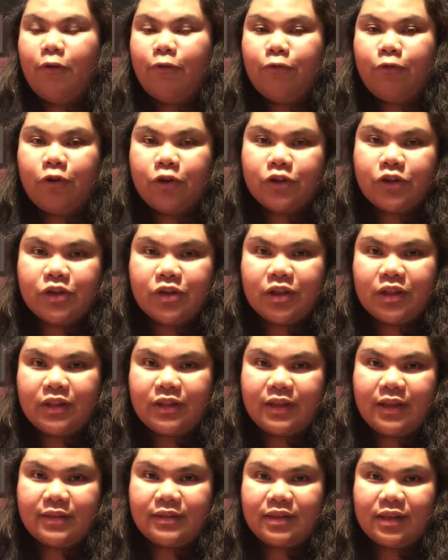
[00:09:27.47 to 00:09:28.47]

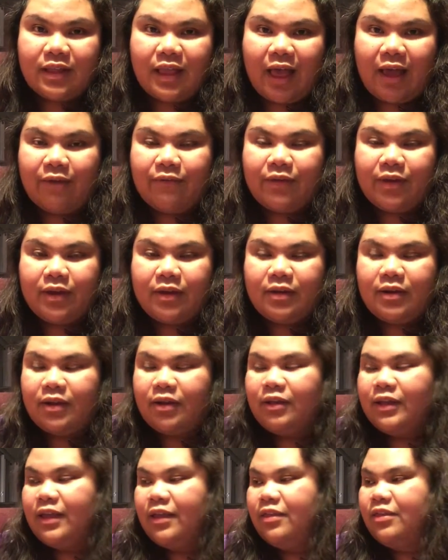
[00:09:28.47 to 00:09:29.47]
Fortunately, they still have it
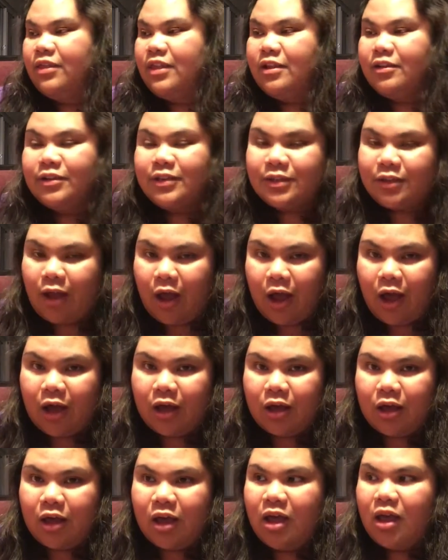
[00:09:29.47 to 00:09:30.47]
in their
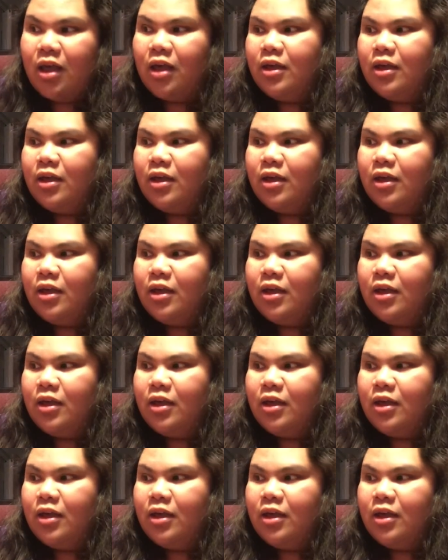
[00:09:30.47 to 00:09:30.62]
stock,